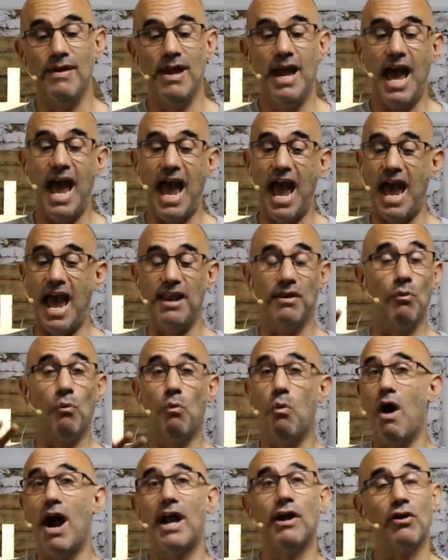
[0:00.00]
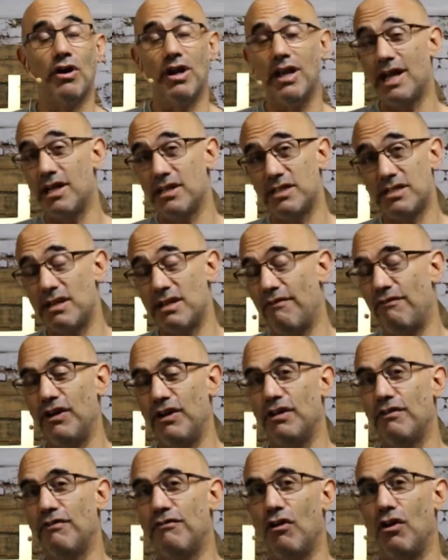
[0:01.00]
and why God allows suffering the
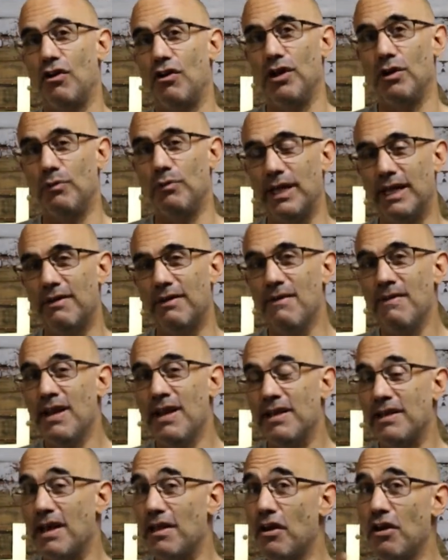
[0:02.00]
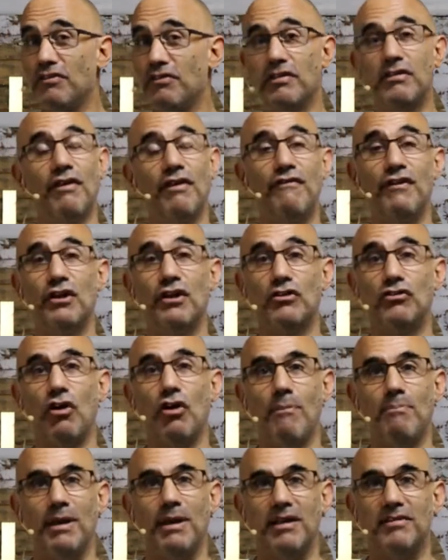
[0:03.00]
following week. Now, those are difficult
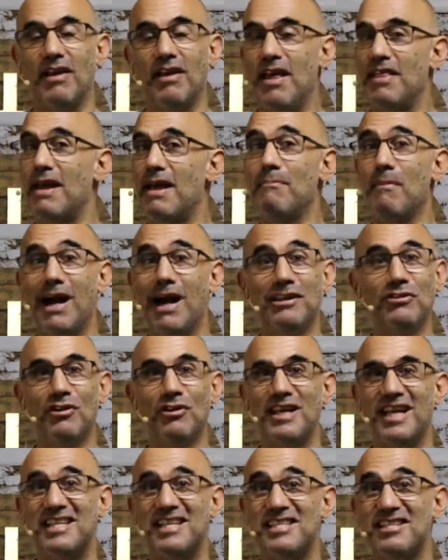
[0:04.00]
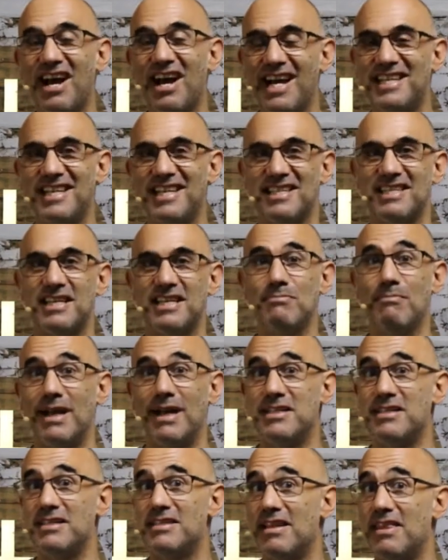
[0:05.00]
topics. They might not excite us as much as
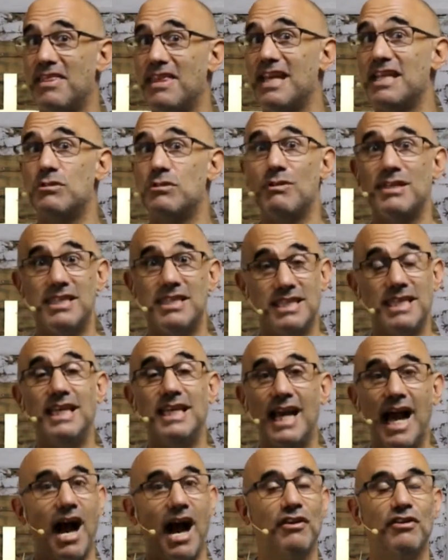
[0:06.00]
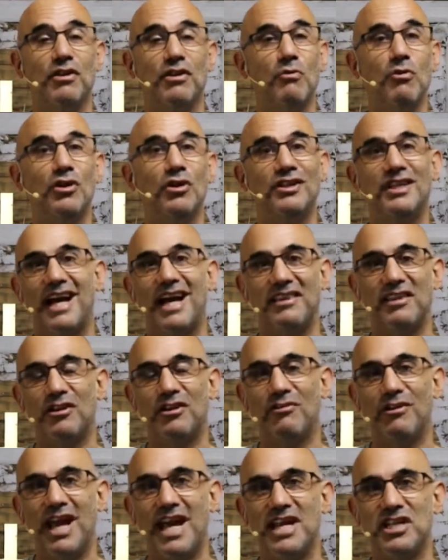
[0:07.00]
the things we see out in the world, like the
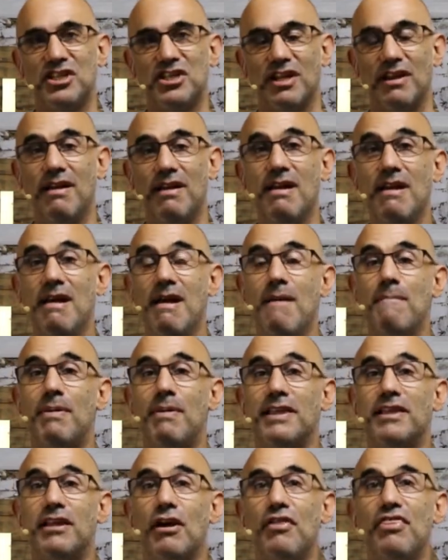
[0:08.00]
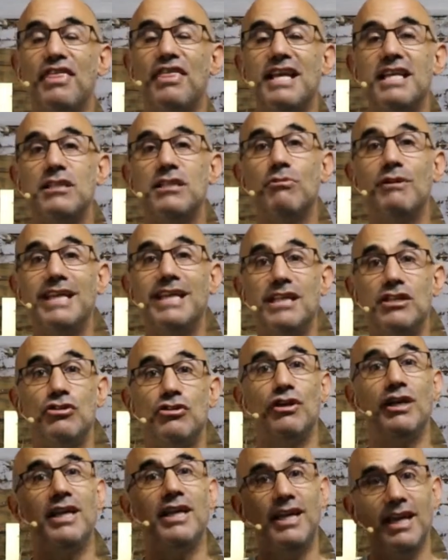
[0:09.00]
creation. But there are things we need to
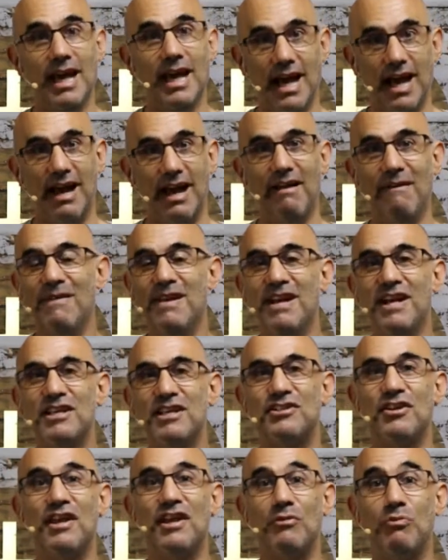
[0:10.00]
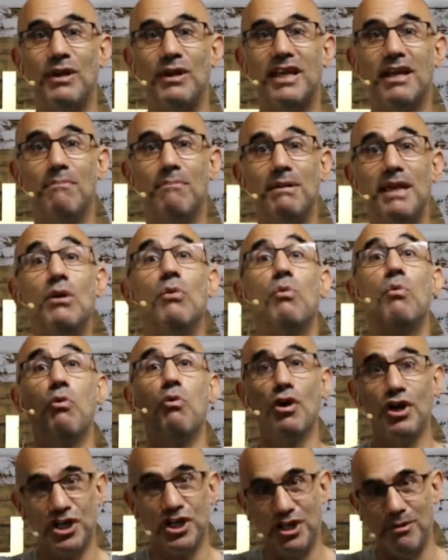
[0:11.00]
hear so that we can be
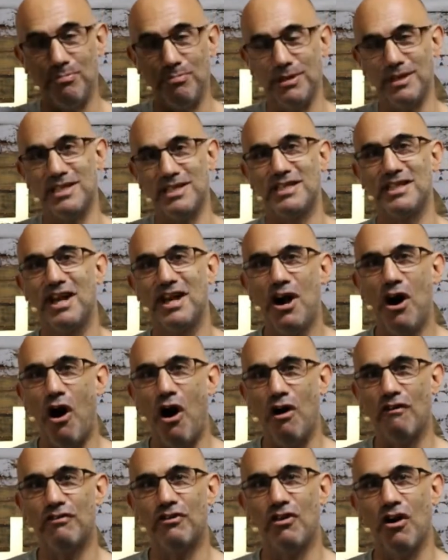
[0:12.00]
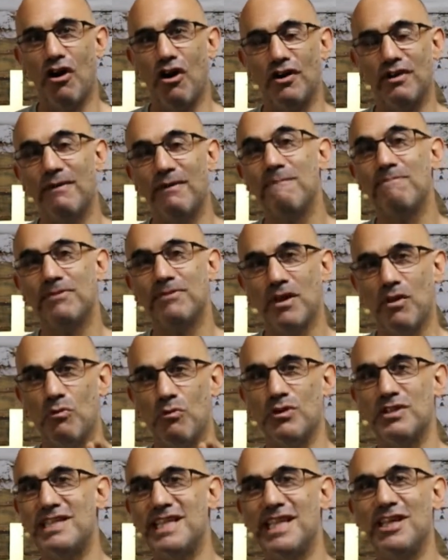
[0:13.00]
worshipers of God. We'll
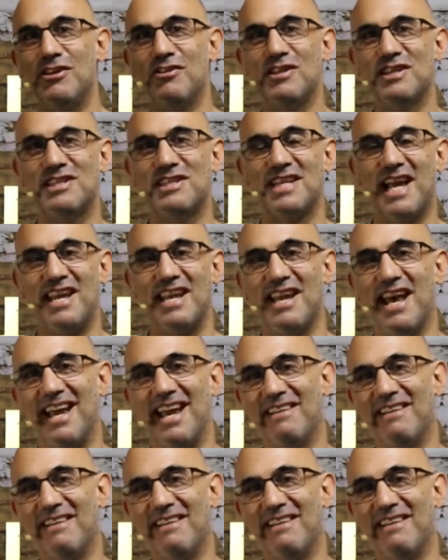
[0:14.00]
see you this Sunday.